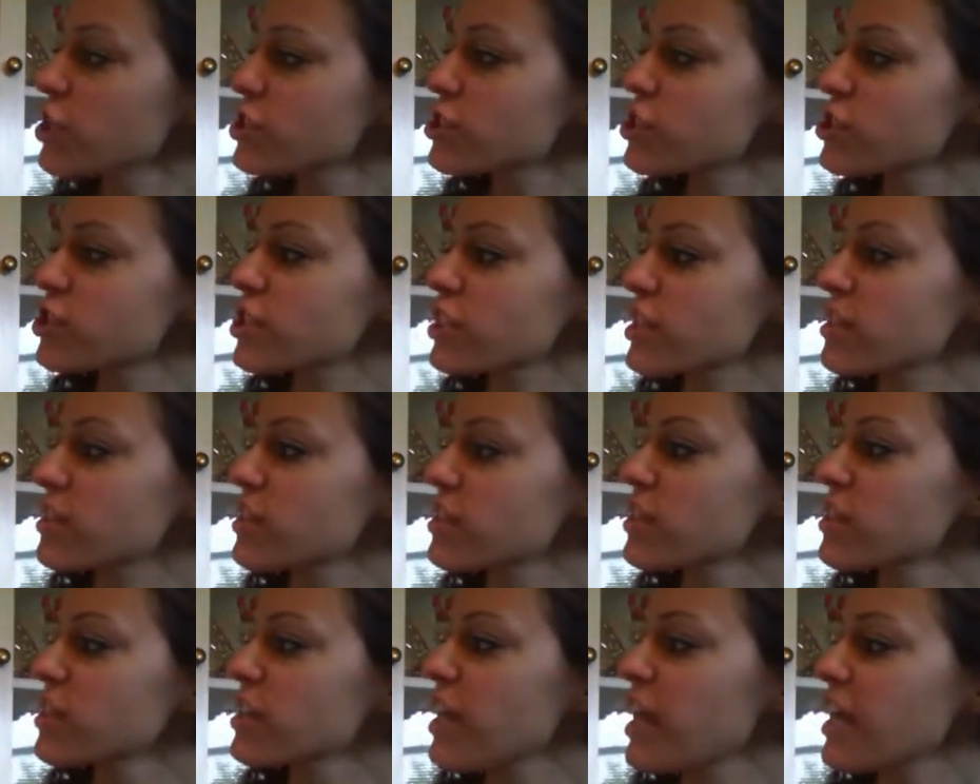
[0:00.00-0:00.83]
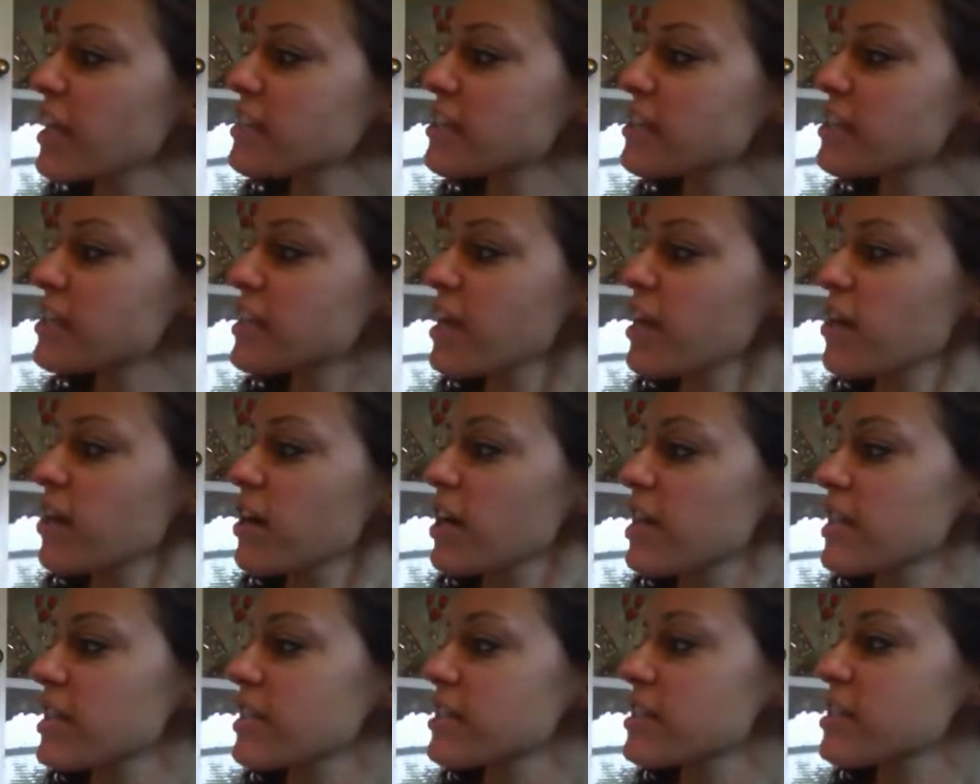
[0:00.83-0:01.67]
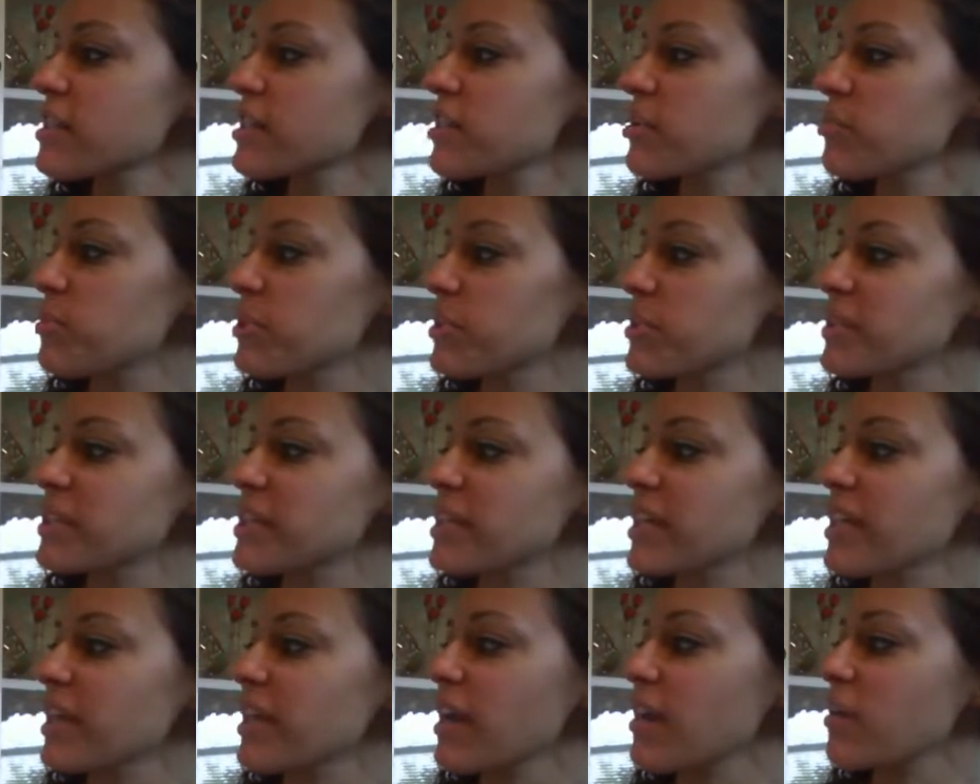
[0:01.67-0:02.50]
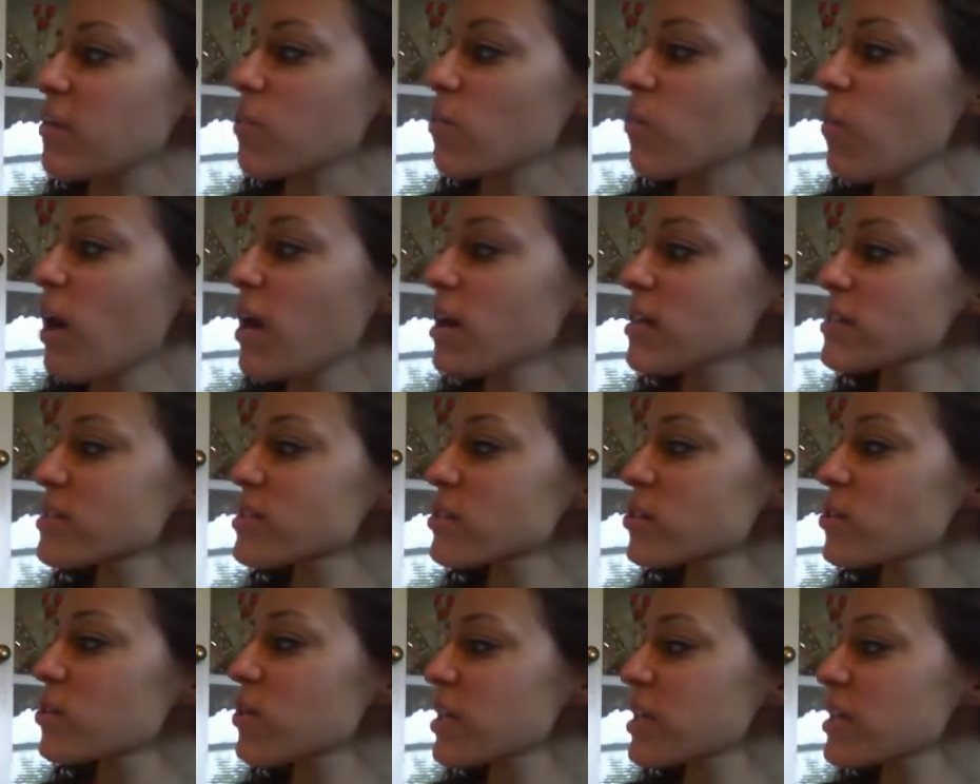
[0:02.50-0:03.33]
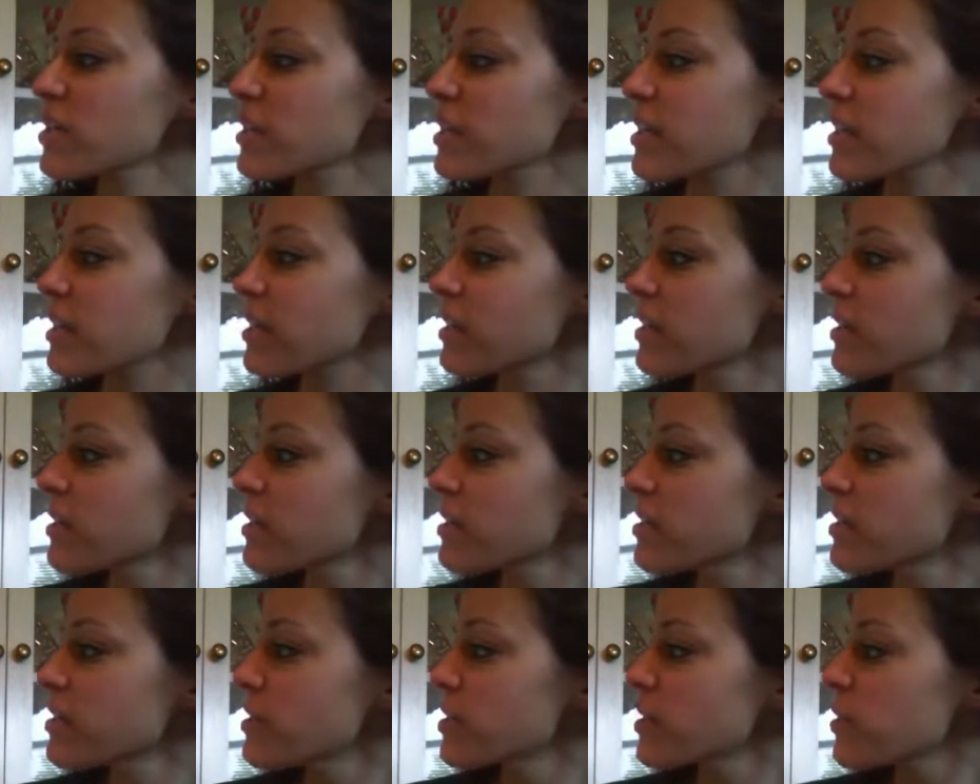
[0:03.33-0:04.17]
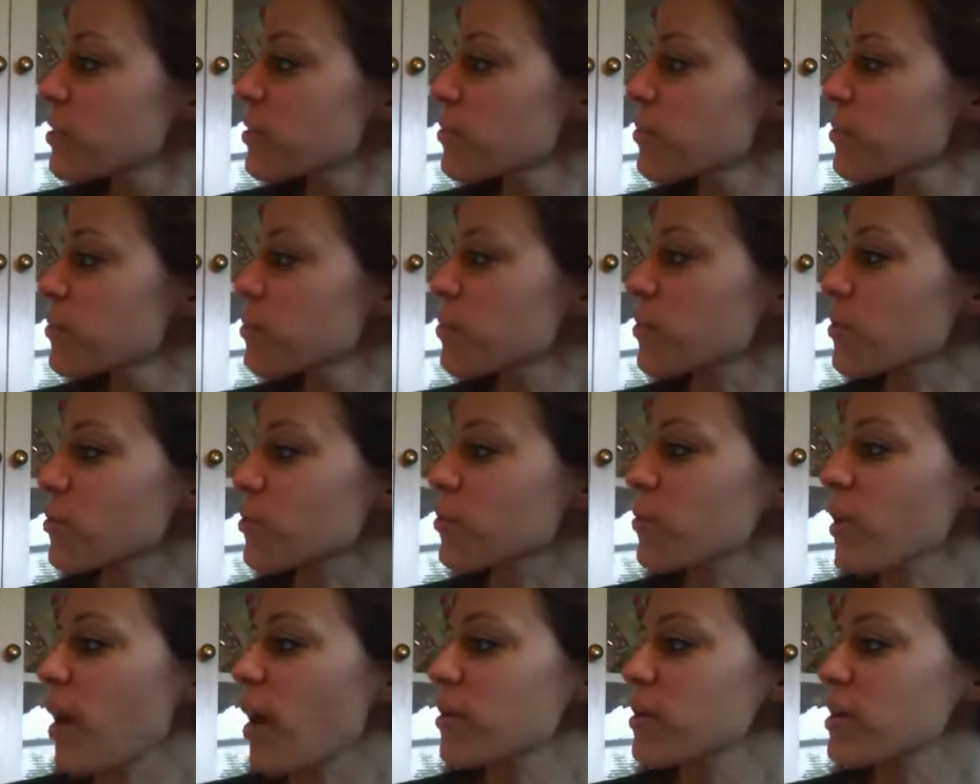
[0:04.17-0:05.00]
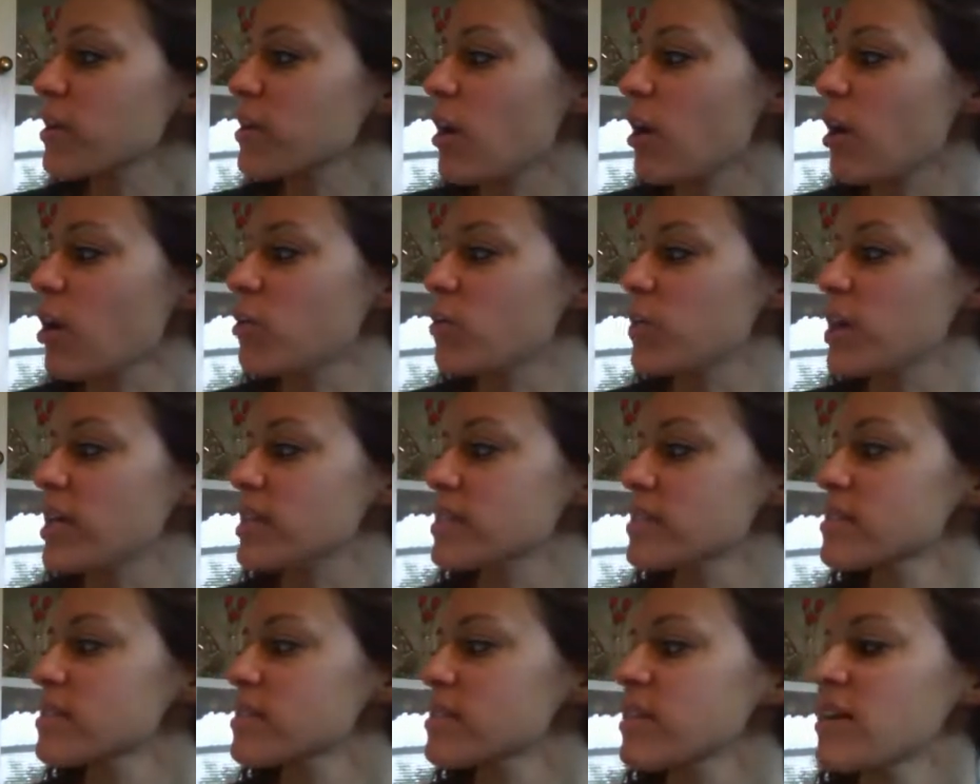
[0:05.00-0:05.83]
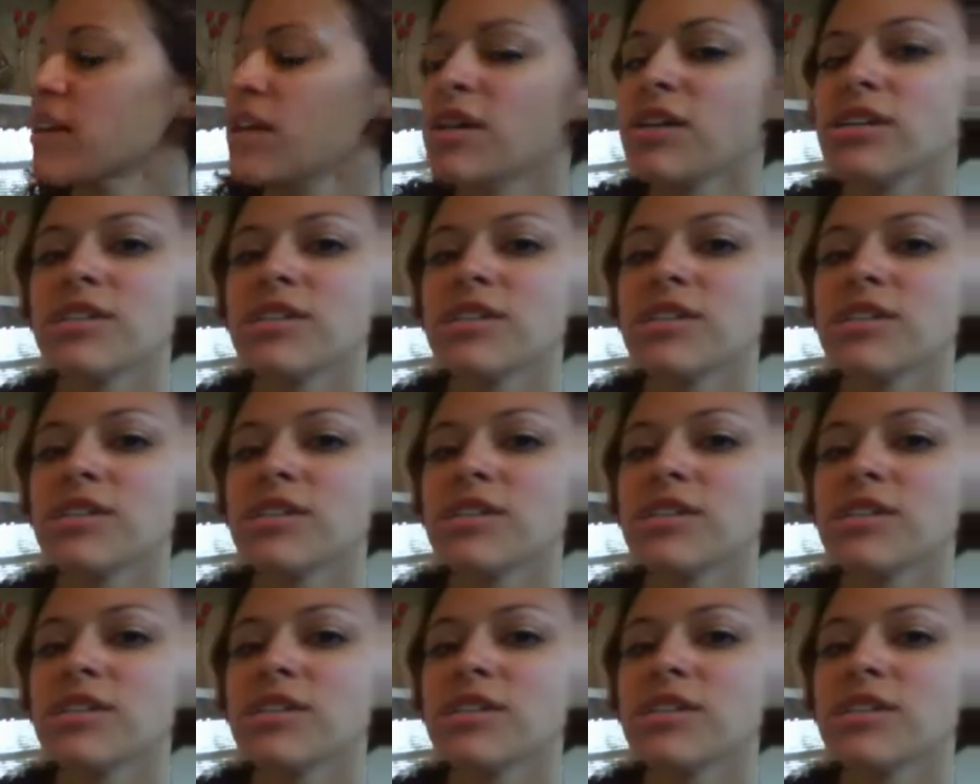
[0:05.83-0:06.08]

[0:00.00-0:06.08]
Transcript: She led Sarah into the building and walked quickly through the crowded hallways.